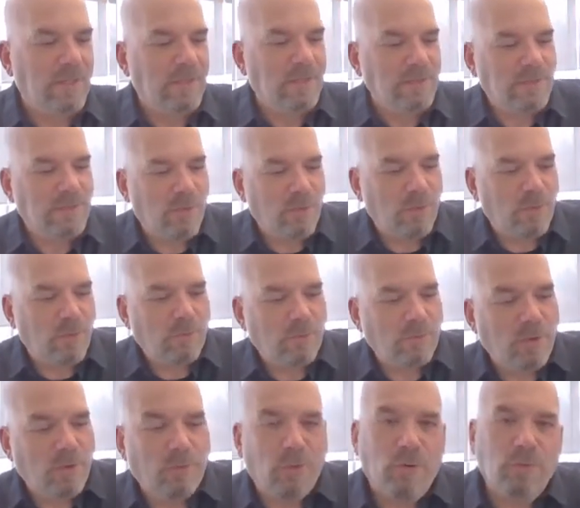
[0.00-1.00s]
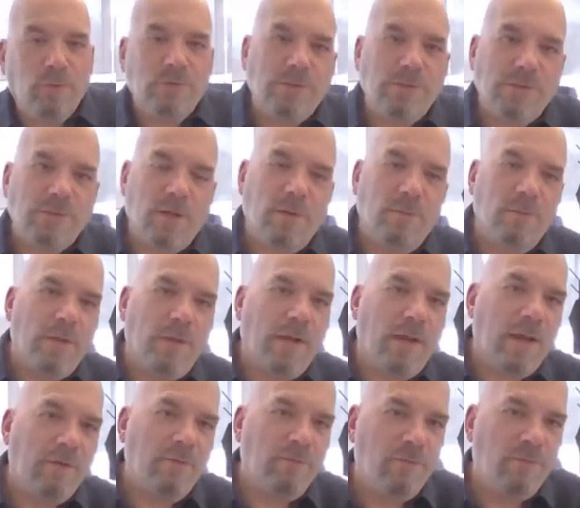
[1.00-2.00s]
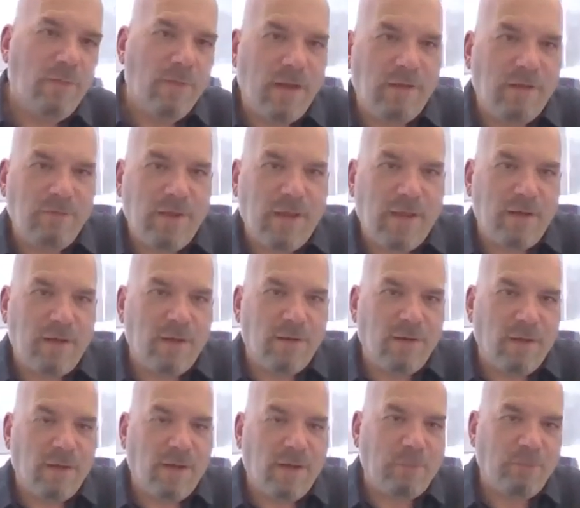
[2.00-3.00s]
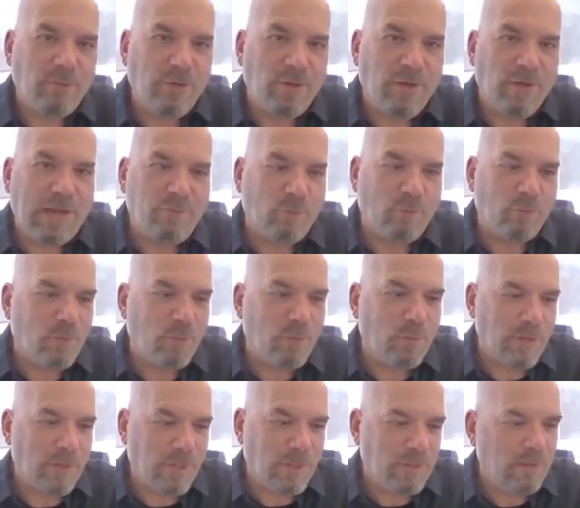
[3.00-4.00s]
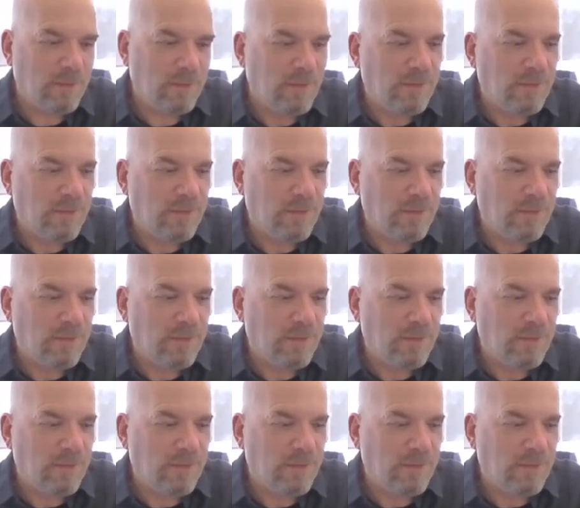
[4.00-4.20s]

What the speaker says: So, you know, those are some that I've had an opportunity to have a role in,